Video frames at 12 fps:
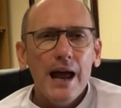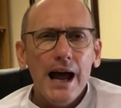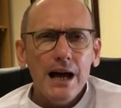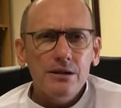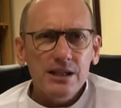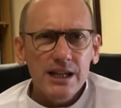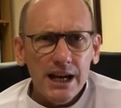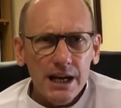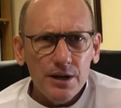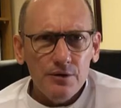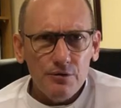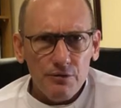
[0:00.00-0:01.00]
Our
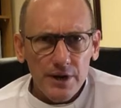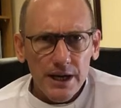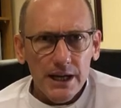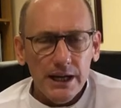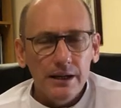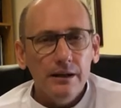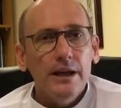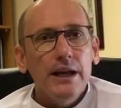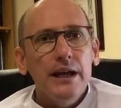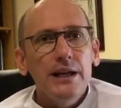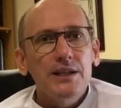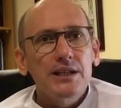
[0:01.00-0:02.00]
second reading
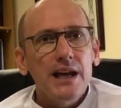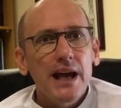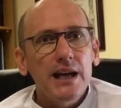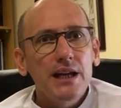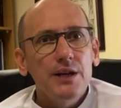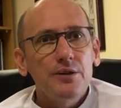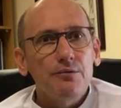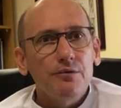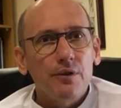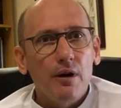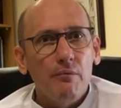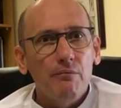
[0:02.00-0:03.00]
is taken
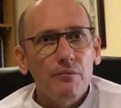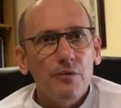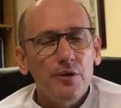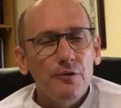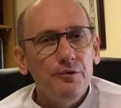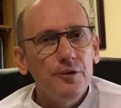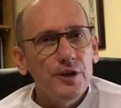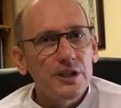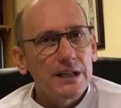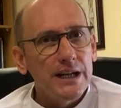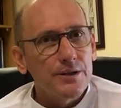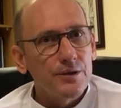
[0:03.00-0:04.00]
from the first
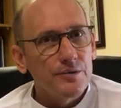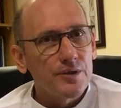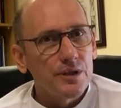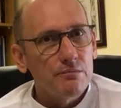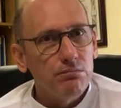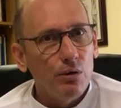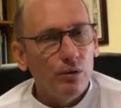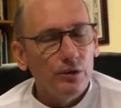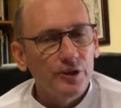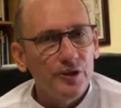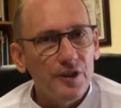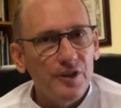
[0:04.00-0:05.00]
letter of St. Paul
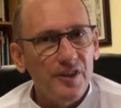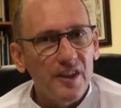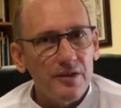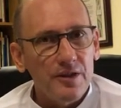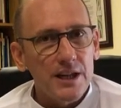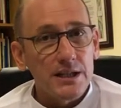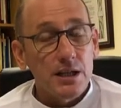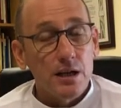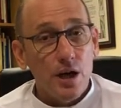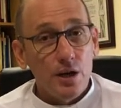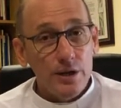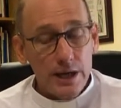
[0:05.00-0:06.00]
to the
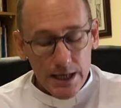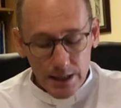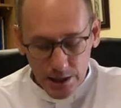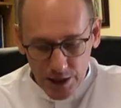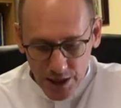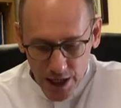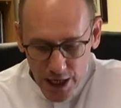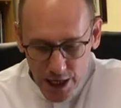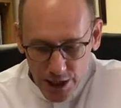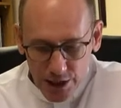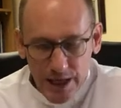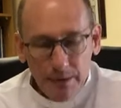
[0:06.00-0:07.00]
Thessalonians,
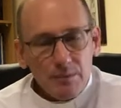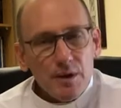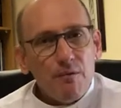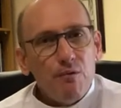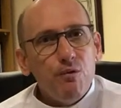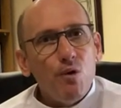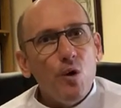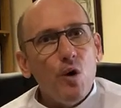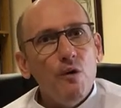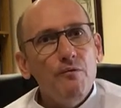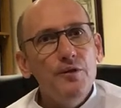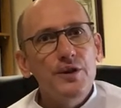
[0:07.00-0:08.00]
chapter
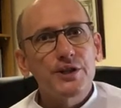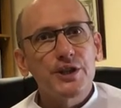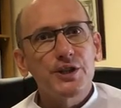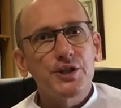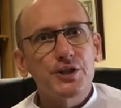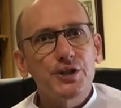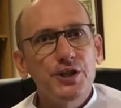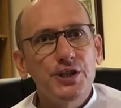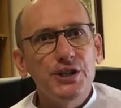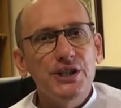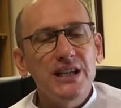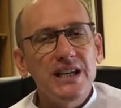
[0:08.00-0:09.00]
4, verses
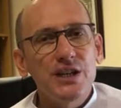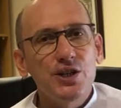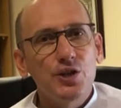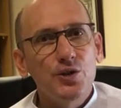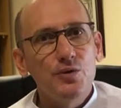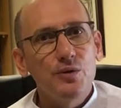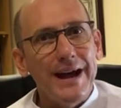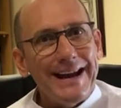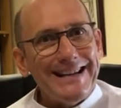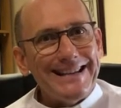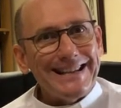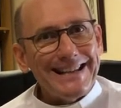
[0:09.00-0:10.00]
13 to
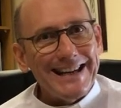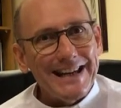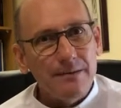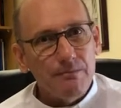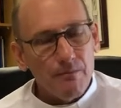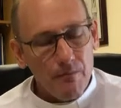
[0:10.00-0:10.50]
18.